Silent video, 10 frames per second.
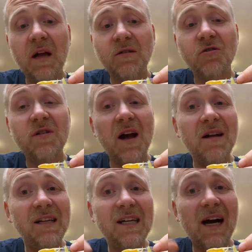like, so the
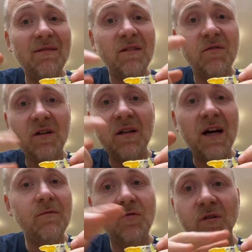idea, I've never done
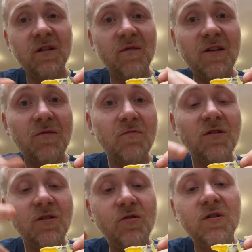that, grilling the vegetables
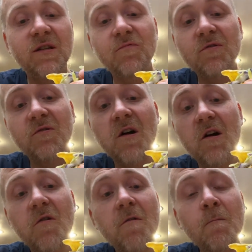and using it for a
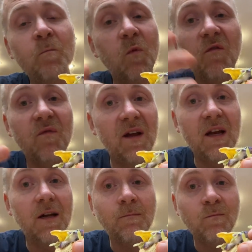taco or
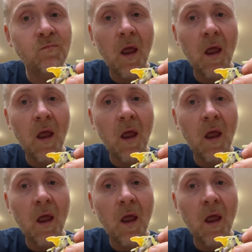fajita.